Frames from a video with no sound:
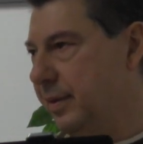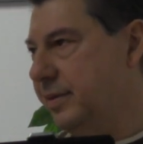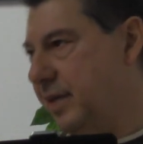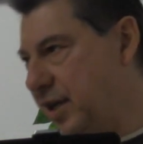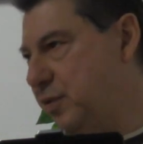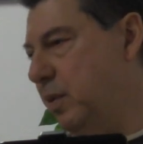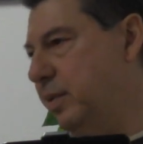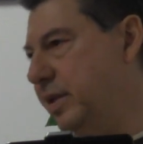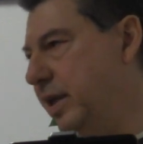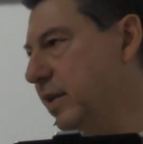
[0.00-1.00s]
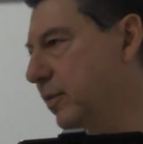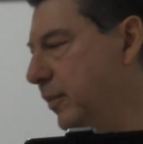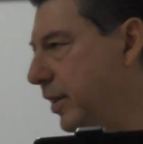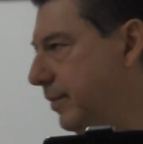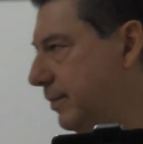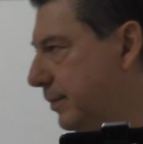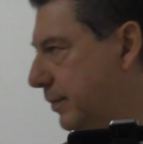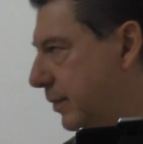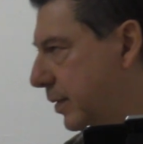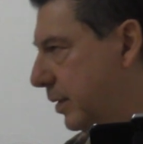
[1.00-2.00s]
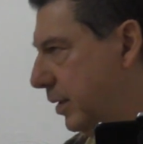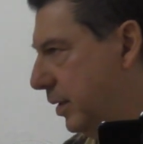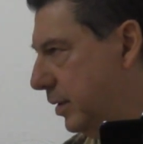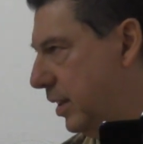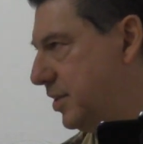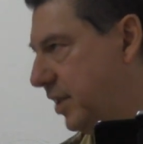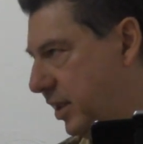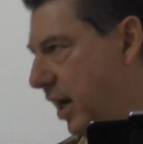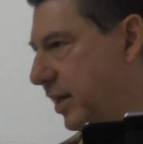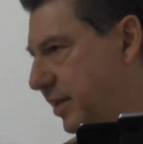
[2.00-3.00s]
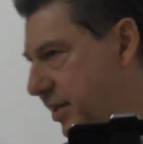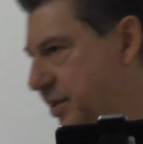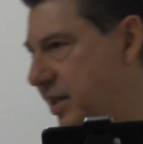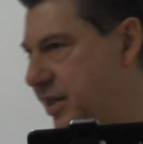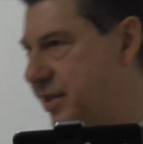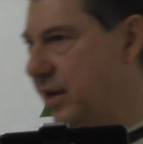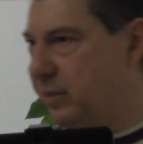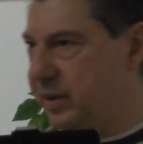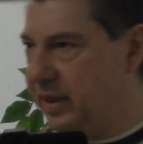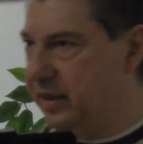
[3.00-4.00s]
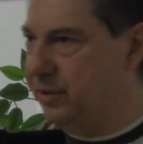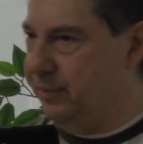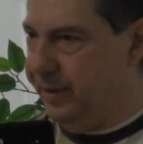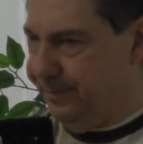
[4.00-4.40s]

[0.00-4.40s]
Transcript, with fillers: That's what we're dealing with. That's the kind of disease that we're dealing with.